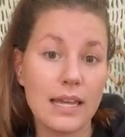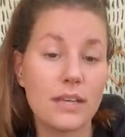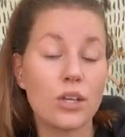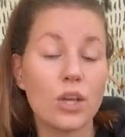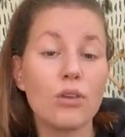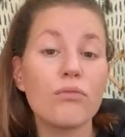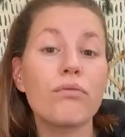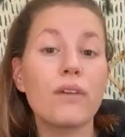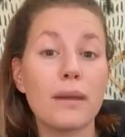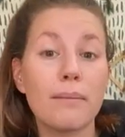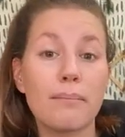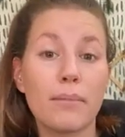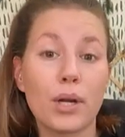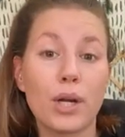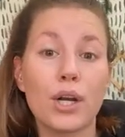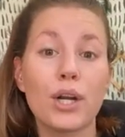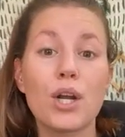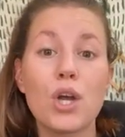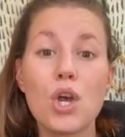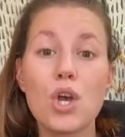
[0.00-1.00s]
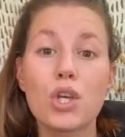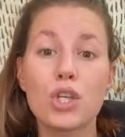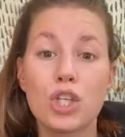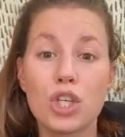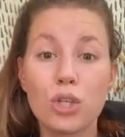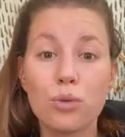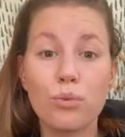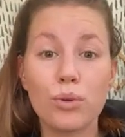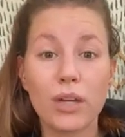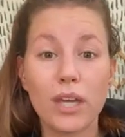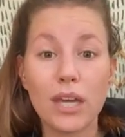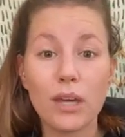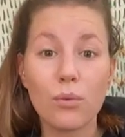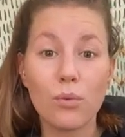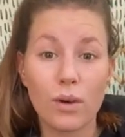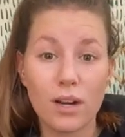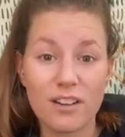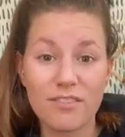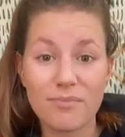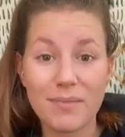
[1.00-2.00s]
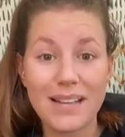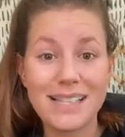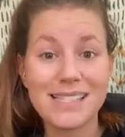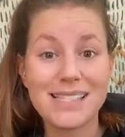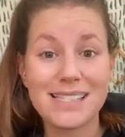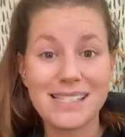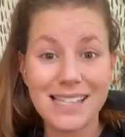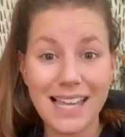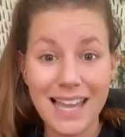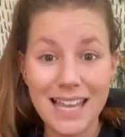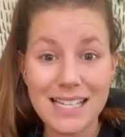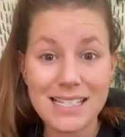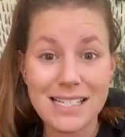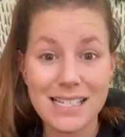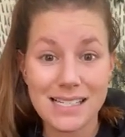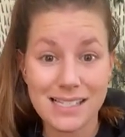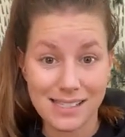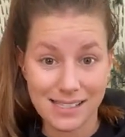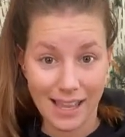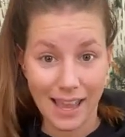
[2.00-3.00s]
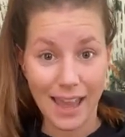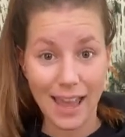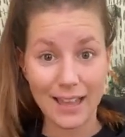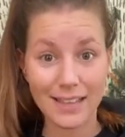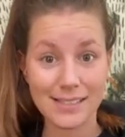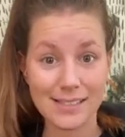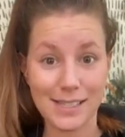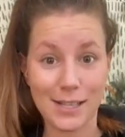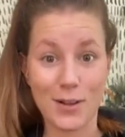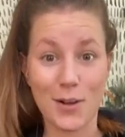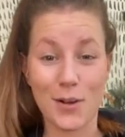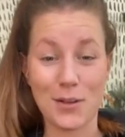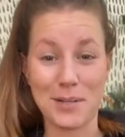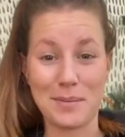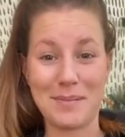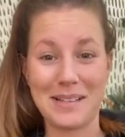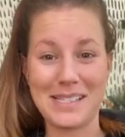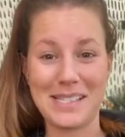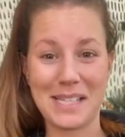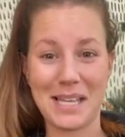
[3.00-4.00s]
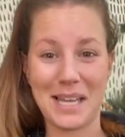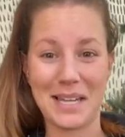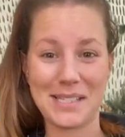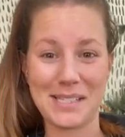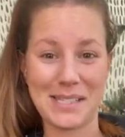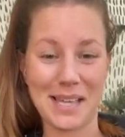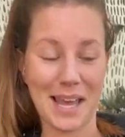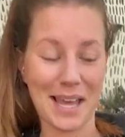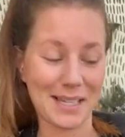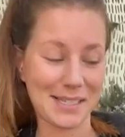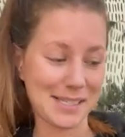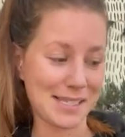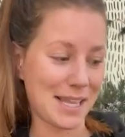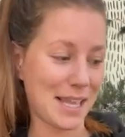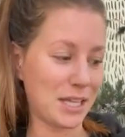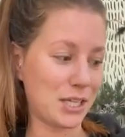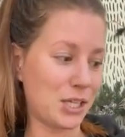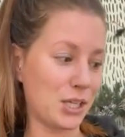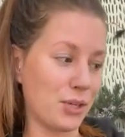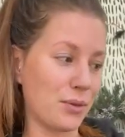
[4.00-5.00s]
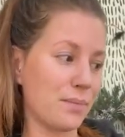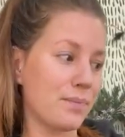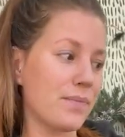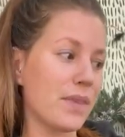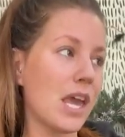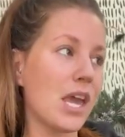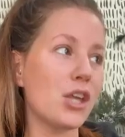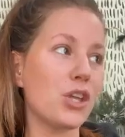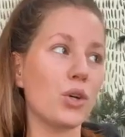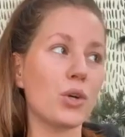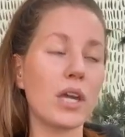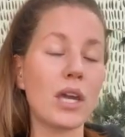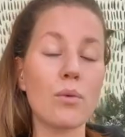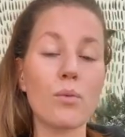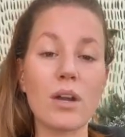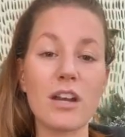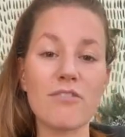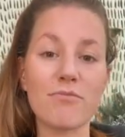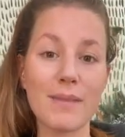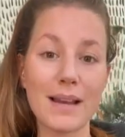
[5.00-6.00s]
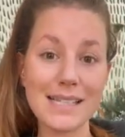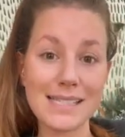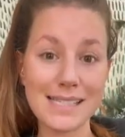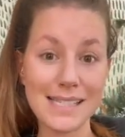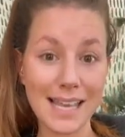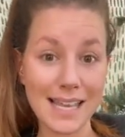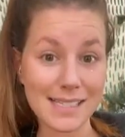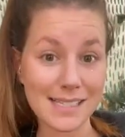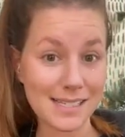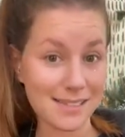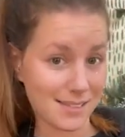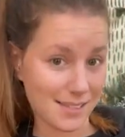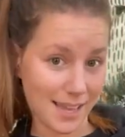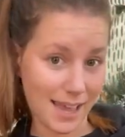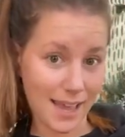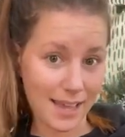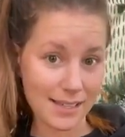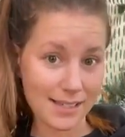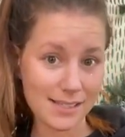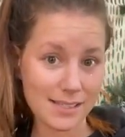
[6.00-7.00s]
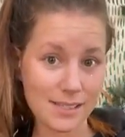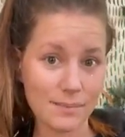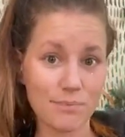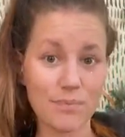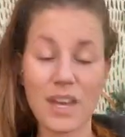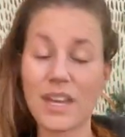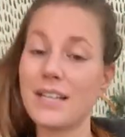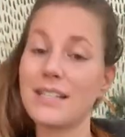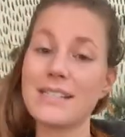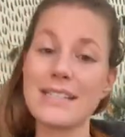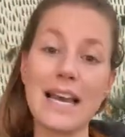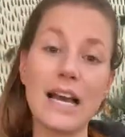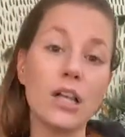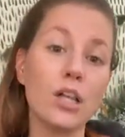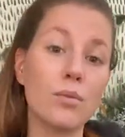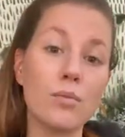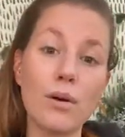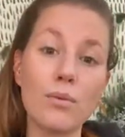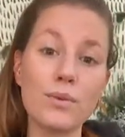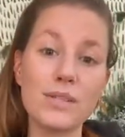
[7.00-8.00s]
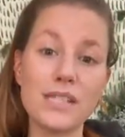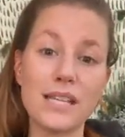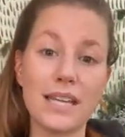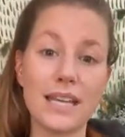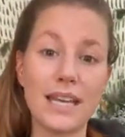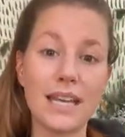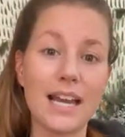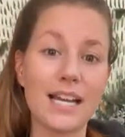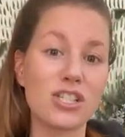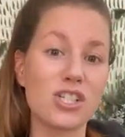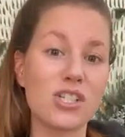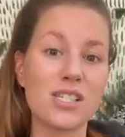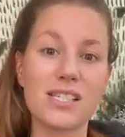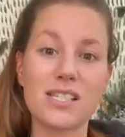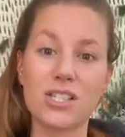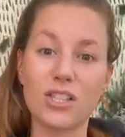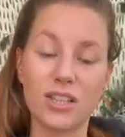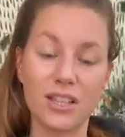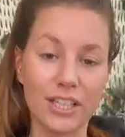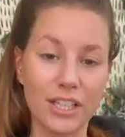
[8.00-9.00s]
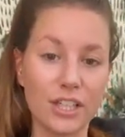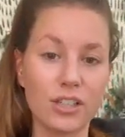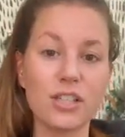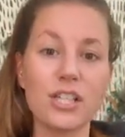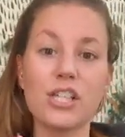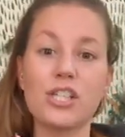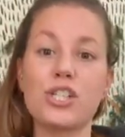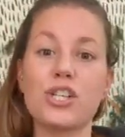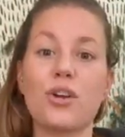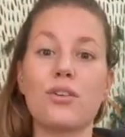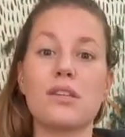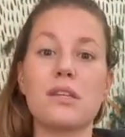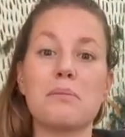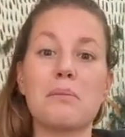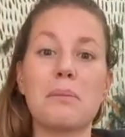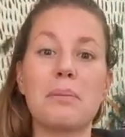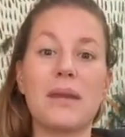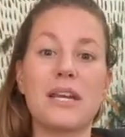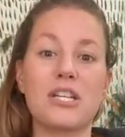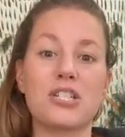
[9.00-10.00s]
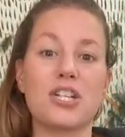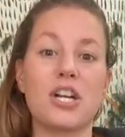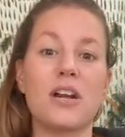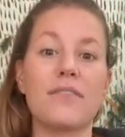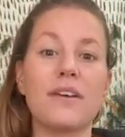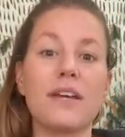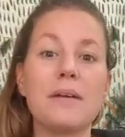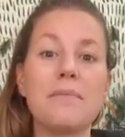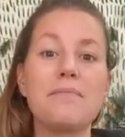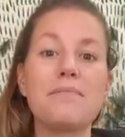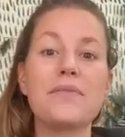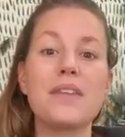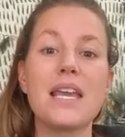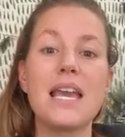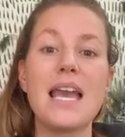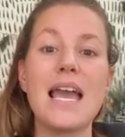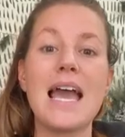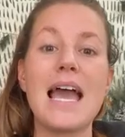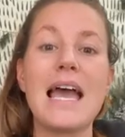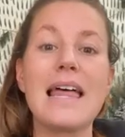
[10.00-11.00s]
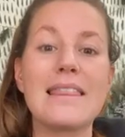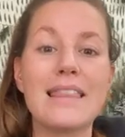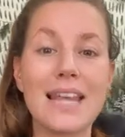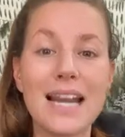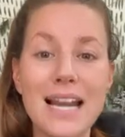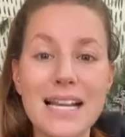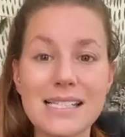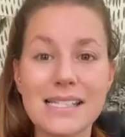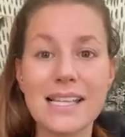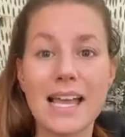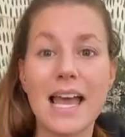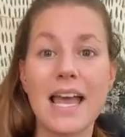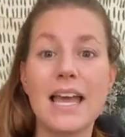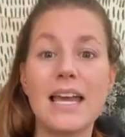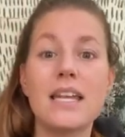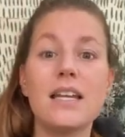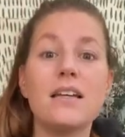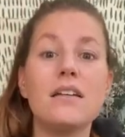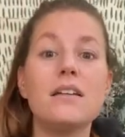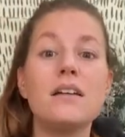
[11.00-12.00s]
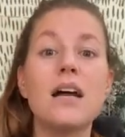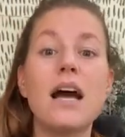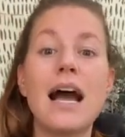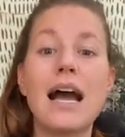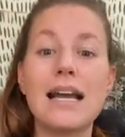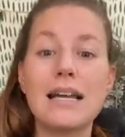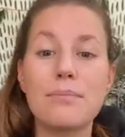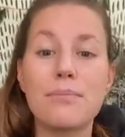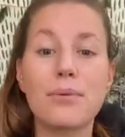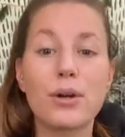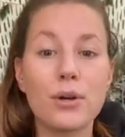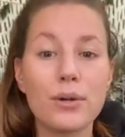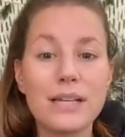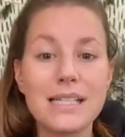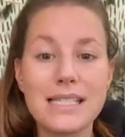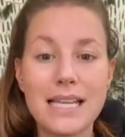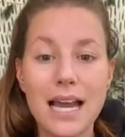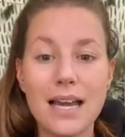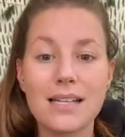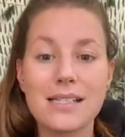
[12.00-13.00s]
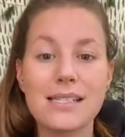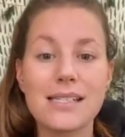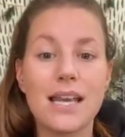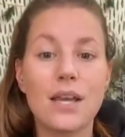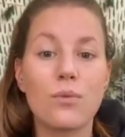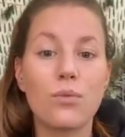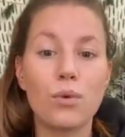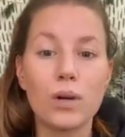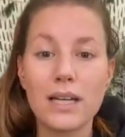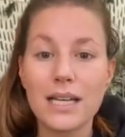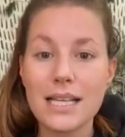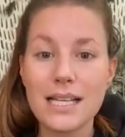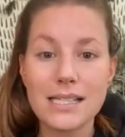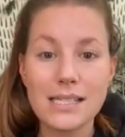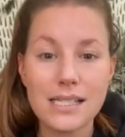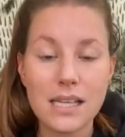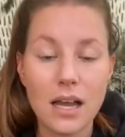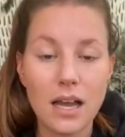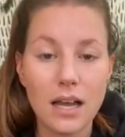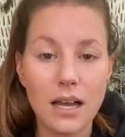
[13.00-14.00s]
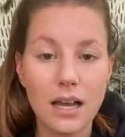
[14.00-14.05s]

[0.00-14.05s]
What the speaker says: November, you will get one of my Santa sacks. I called it my Santa sack. Isn't that cute? You'll get one of my Santa sacks. I didn't tell them what was in it. I just literally showed them a picture of it. And then I broke it down and said, what is,